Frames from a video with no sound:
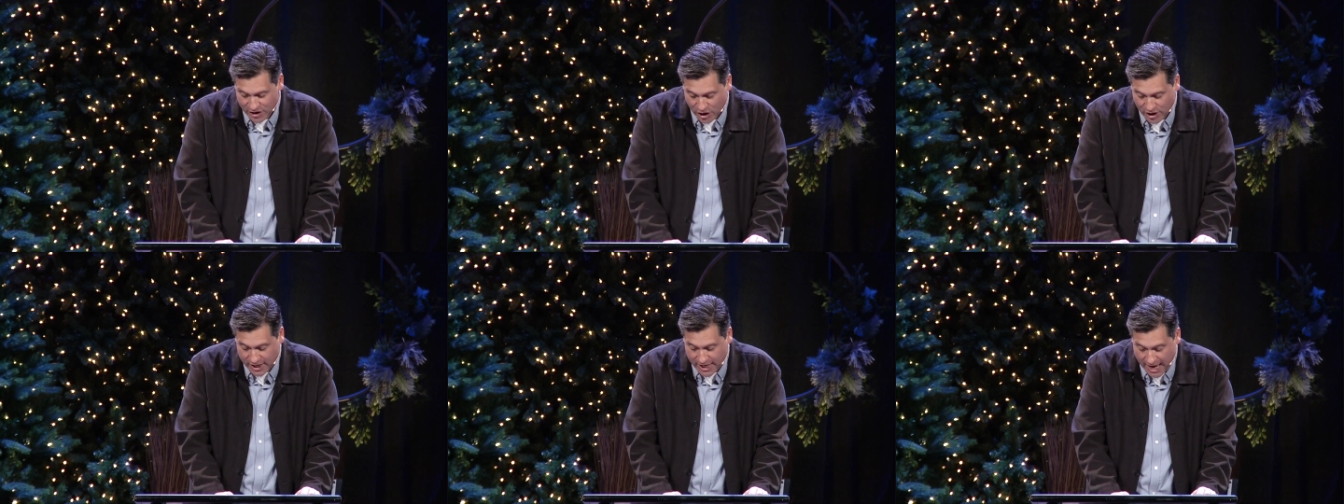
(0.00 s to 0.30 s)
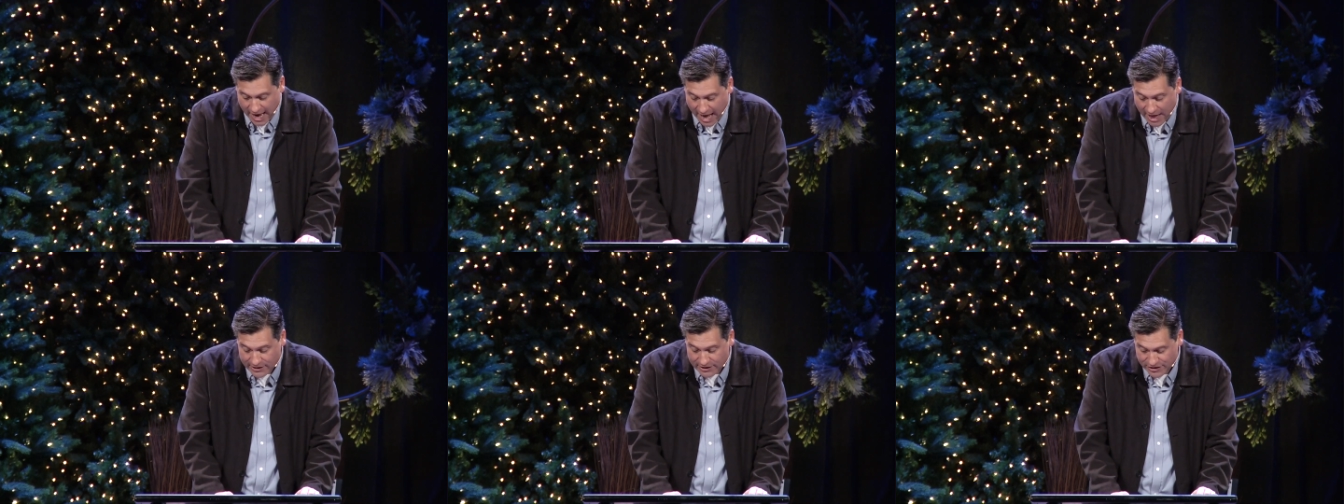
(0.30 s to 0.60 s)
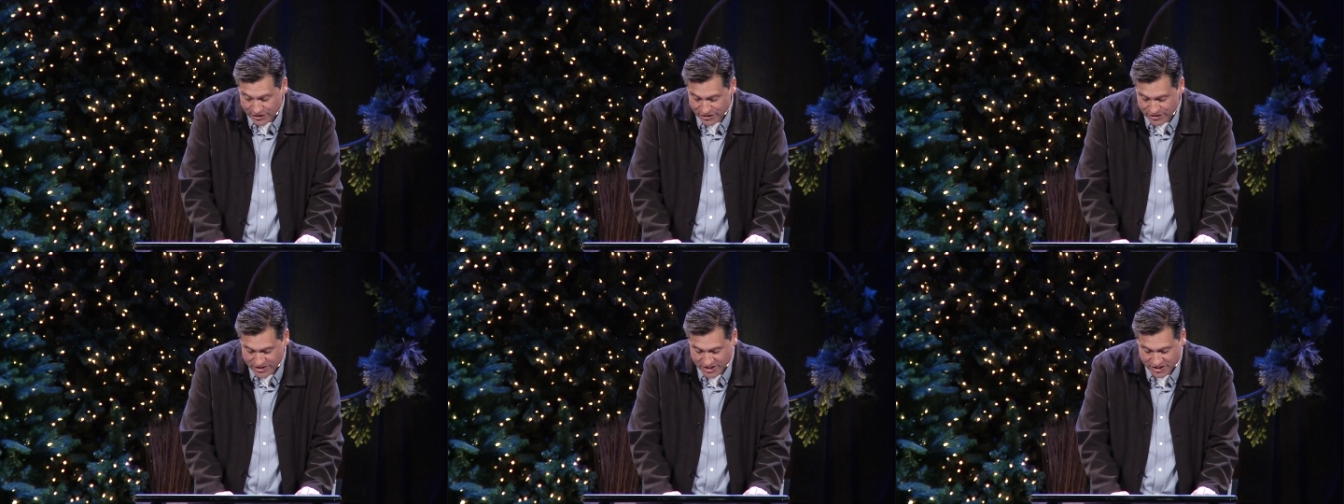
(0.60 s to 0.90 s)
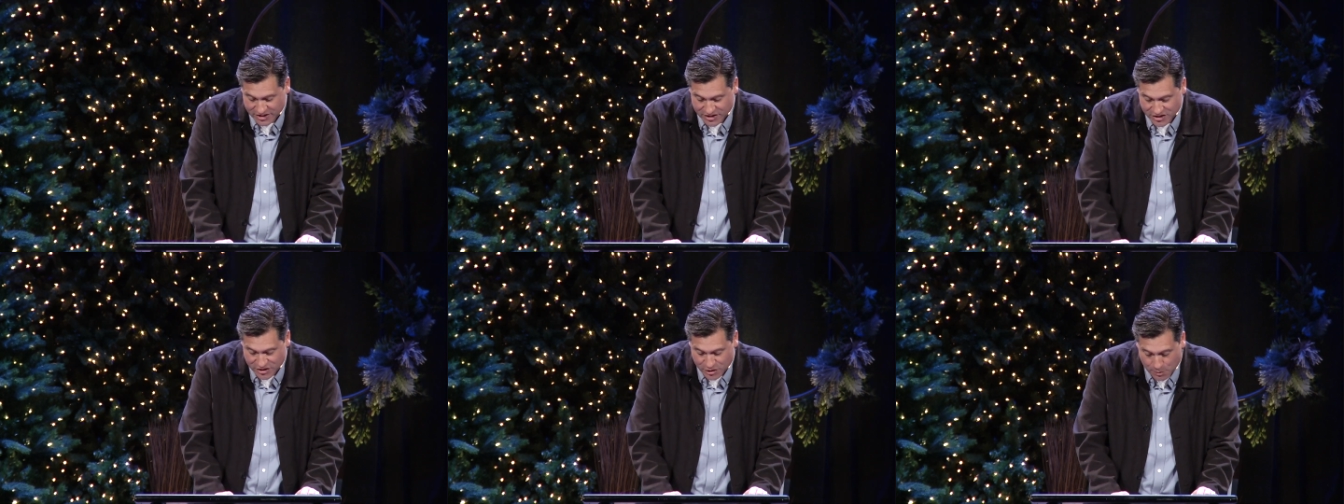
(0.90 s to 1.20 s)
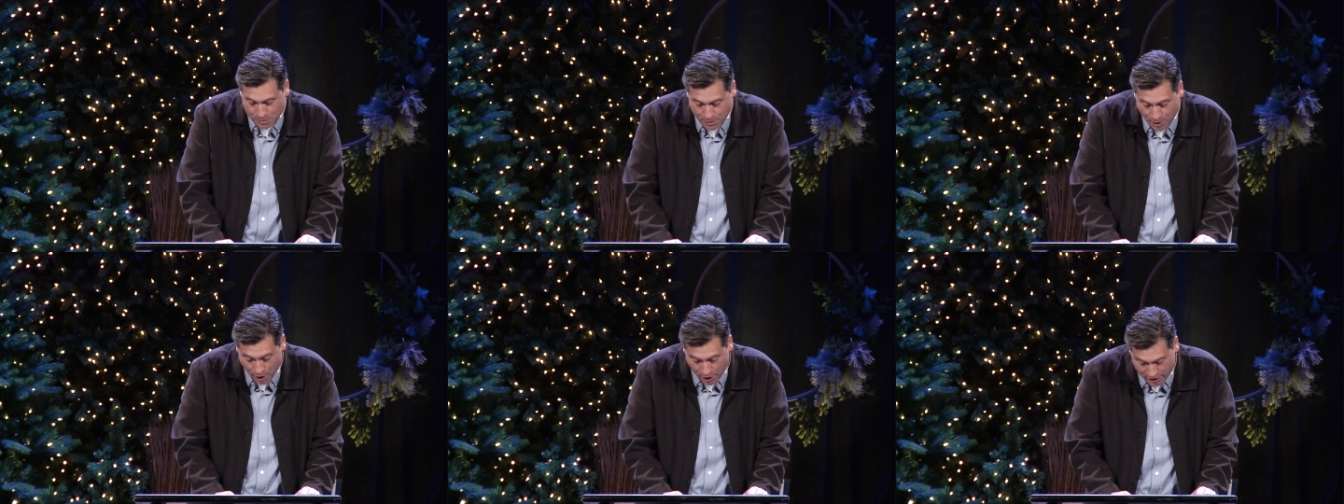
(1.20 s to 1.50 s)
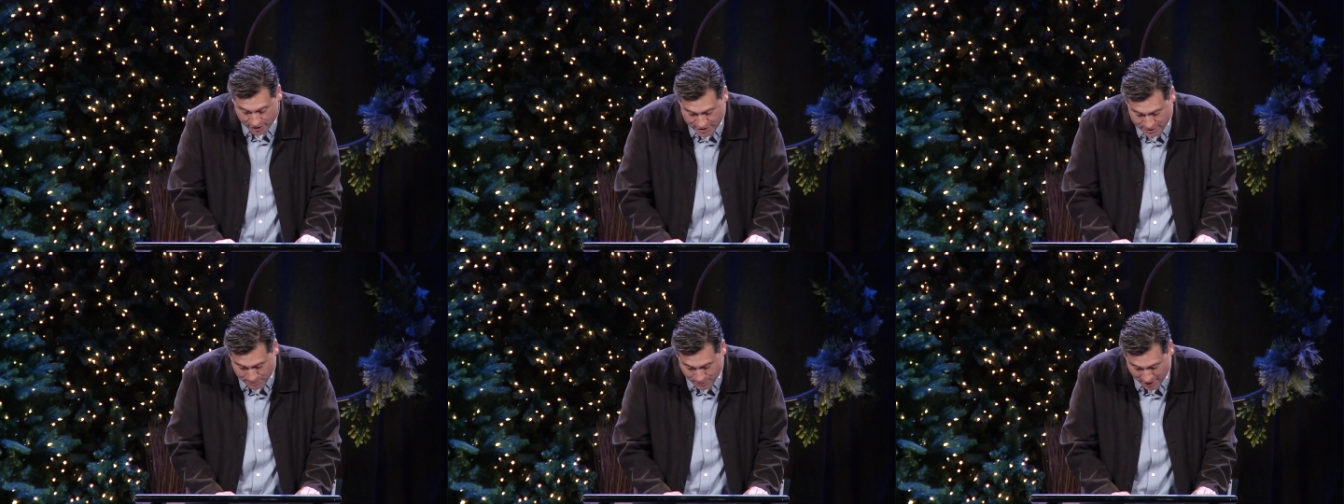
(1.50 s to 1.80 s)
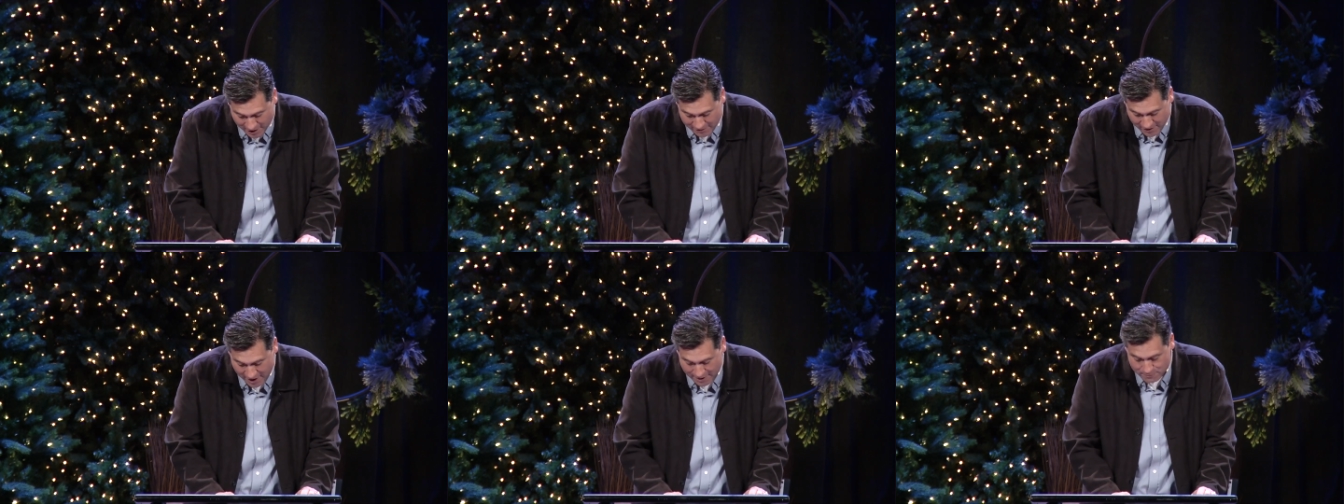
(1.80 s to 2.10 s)
our calendars into two parts
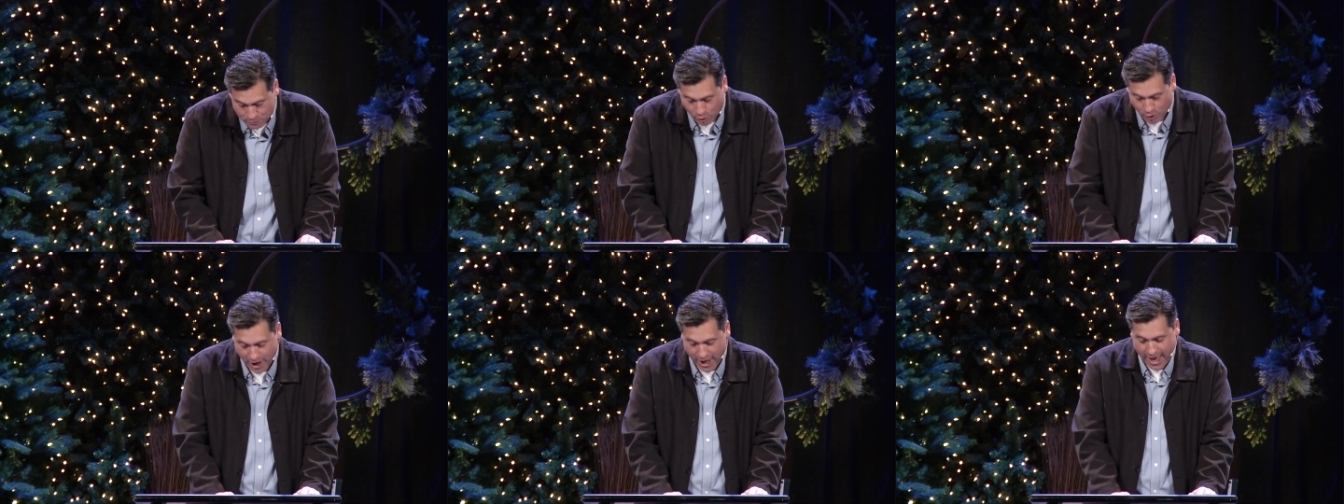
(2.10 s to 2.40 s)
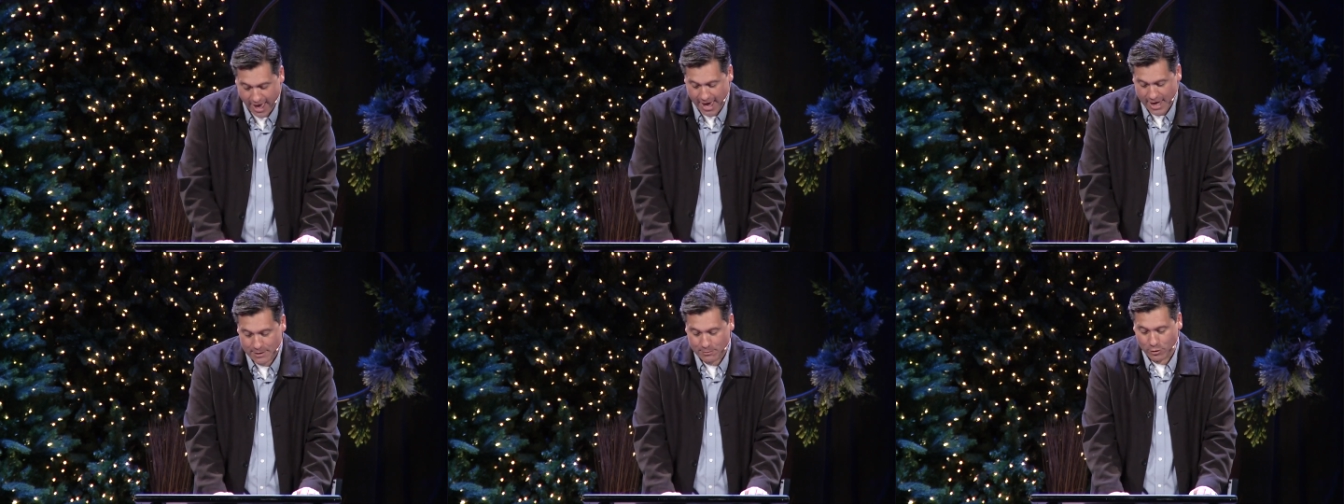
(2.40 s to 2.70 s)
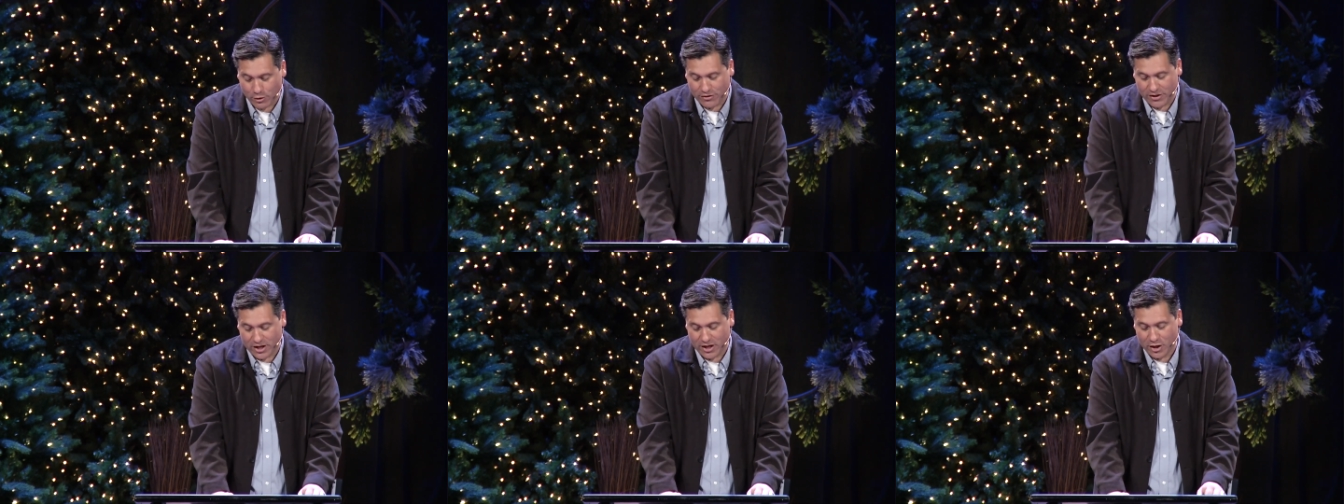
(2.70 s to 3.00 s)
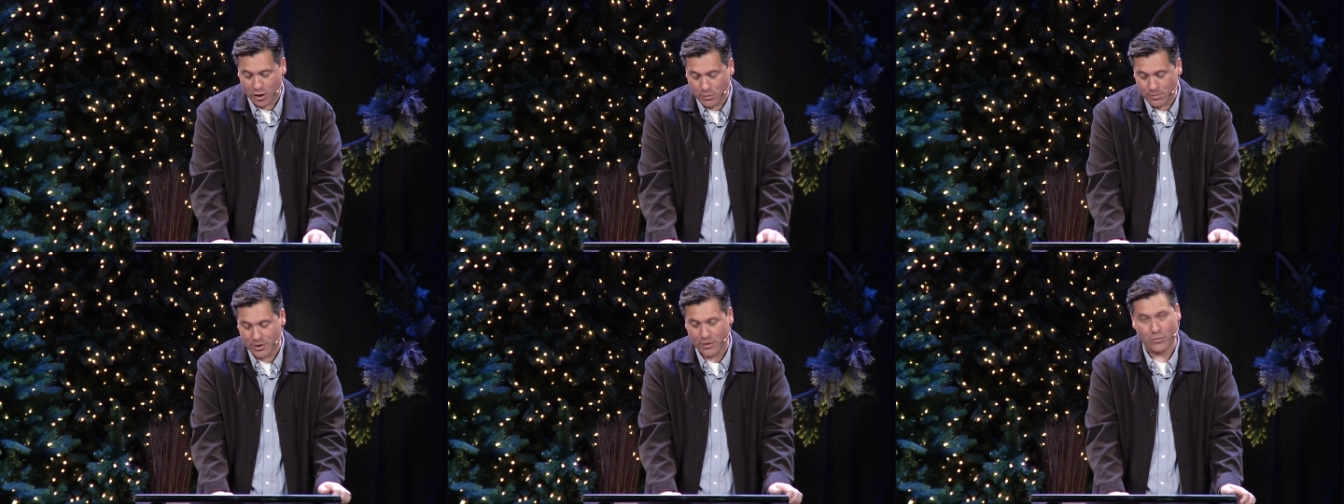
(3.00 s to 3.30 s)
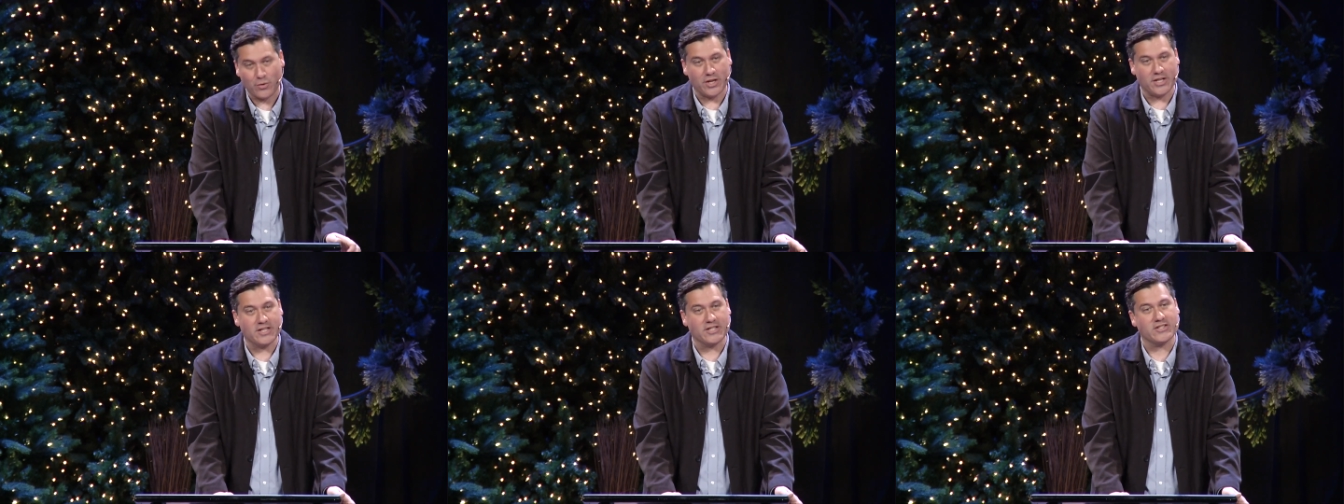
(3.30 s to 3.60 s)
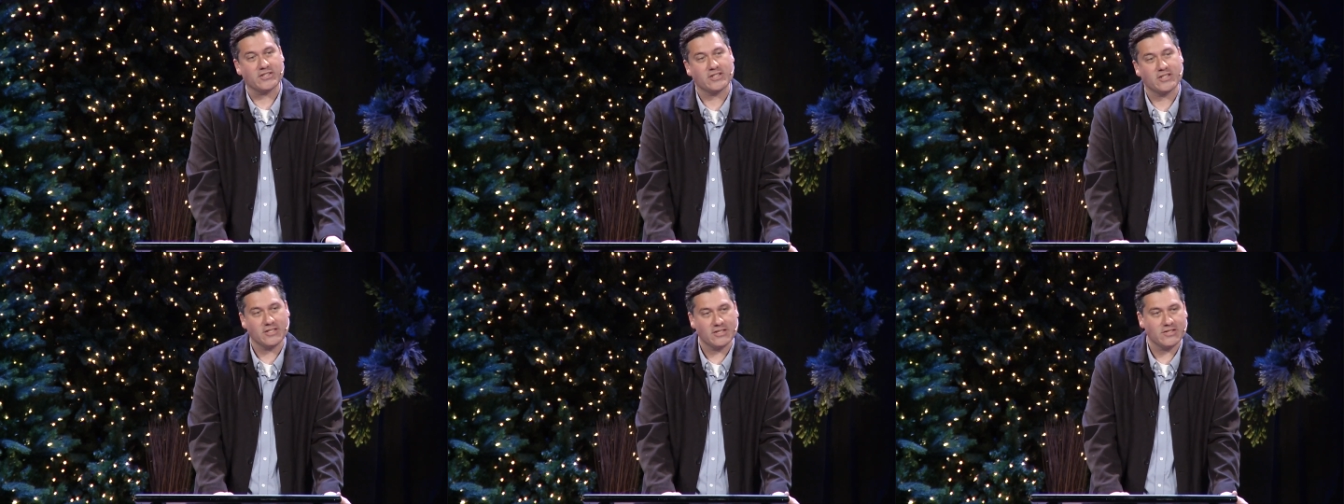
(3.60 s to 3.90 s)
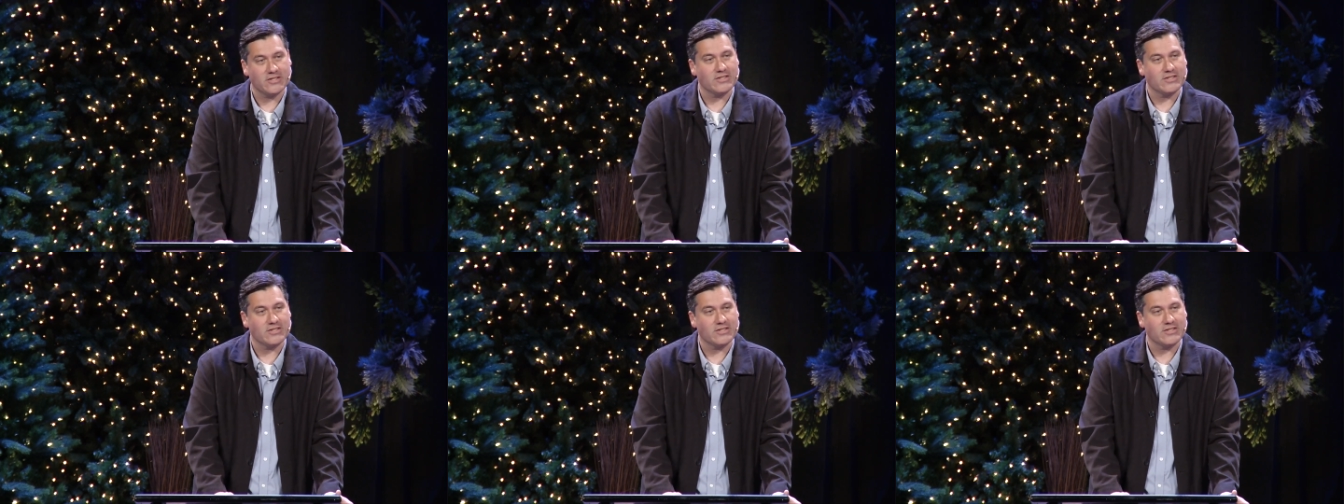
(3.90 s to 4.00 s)
may have had more animal than human witnesses.